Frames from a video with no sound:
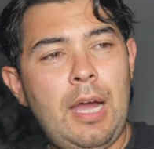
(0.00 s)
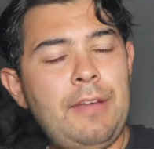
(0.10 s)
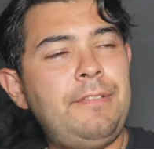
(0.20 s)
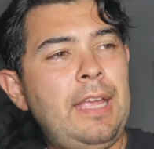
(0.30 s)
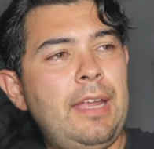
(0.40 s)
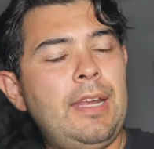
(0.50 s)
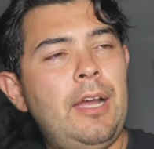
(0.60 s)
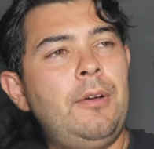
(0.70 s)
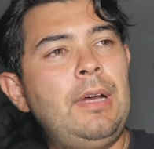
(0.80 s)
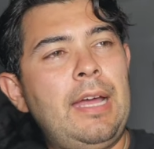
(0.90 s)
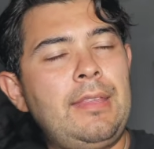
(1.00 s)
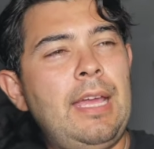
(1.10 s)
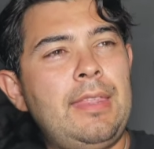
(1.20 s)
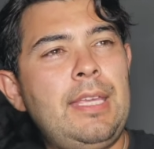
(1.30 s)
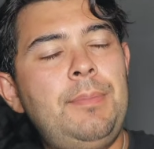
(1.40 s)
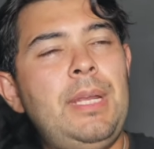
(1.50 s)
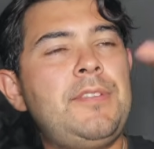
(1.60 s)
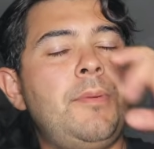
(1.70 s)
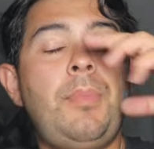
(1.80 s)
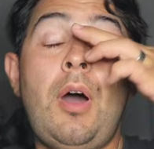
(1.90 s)
I forget now. Yeah, I think he
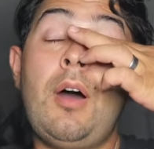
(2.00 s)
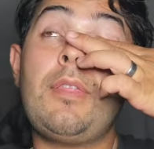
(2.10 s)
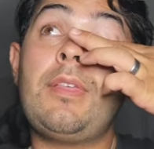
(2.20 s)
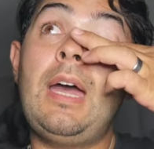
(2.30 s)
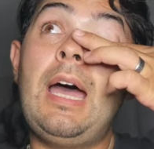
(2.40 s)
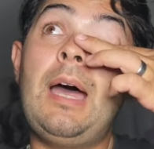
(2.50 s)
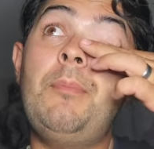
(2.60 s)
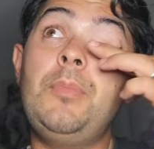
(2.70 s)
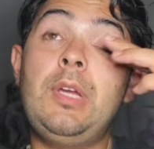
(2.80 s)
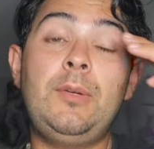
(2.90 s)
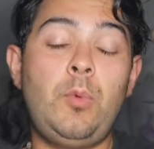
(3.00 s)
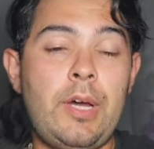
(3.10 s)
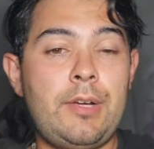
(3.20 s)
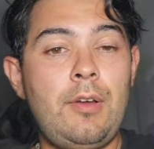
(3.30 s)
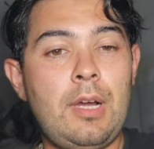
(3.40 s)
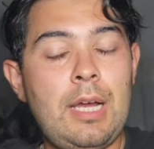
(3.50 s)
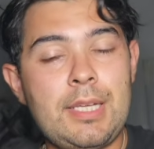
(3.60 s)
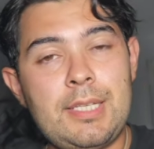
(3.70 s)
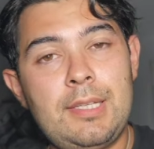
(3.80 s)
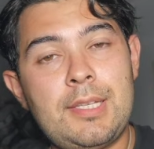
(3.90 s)
plays for Bath. You had Warren
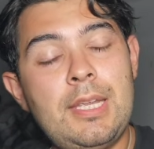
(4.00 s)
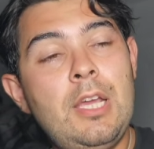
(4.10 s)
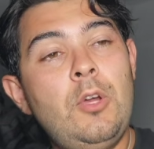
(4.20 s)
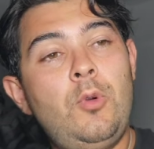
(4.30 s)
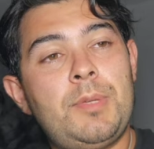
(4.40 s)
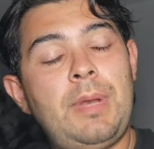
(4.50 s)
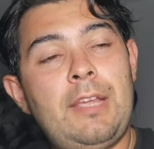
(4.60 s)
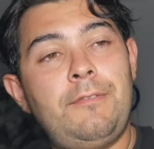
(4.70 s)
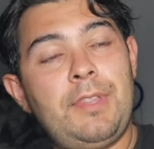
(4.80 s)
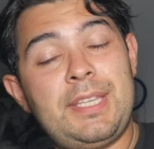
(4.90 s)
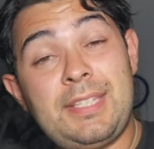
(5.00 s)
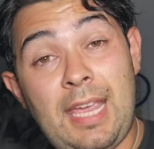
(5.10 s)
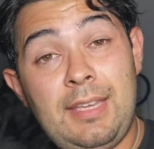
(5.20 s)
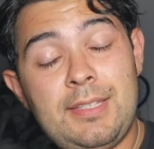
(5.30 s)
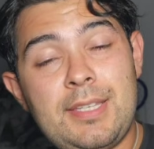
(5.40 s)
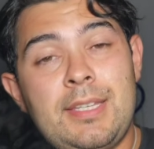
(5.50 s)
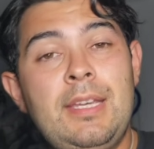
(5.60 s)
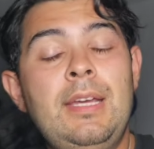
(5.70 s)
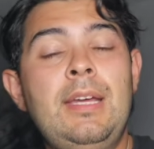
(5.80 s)
Augustus who was playing for the Saints.